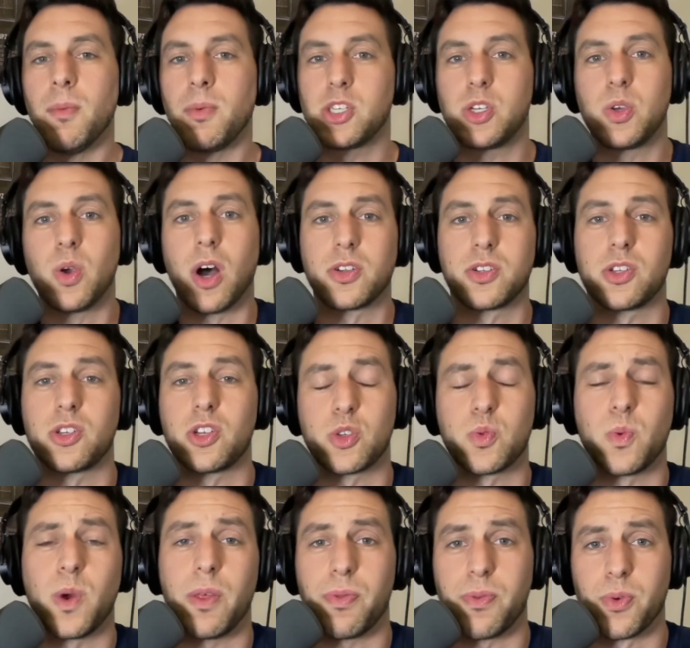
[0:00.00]
but you also
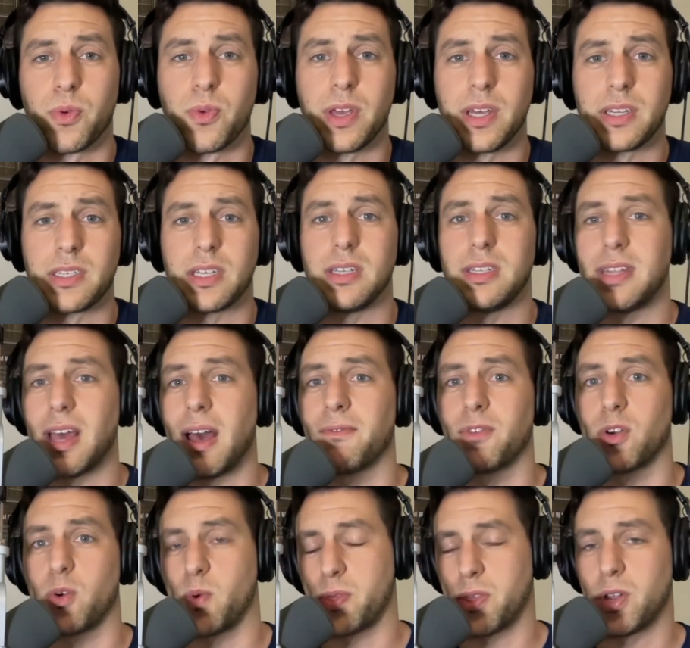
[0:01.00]
just went through this in
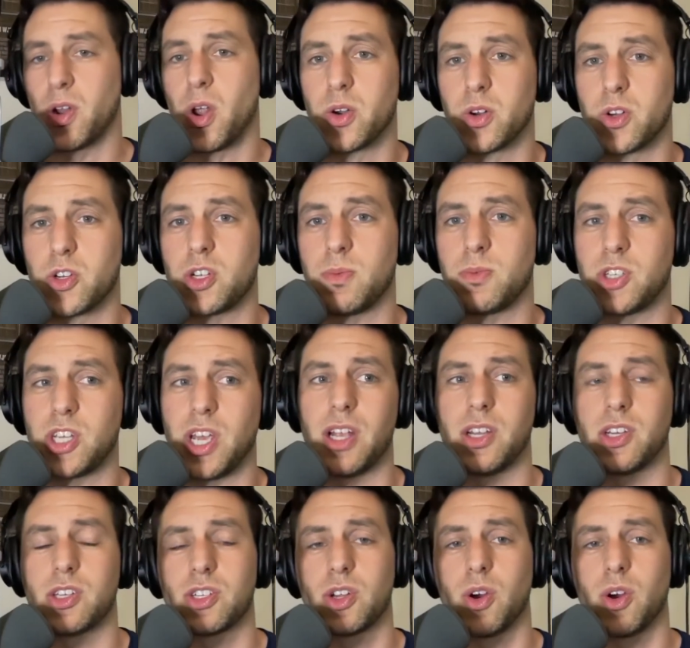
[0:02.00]
Denver with an ownership change.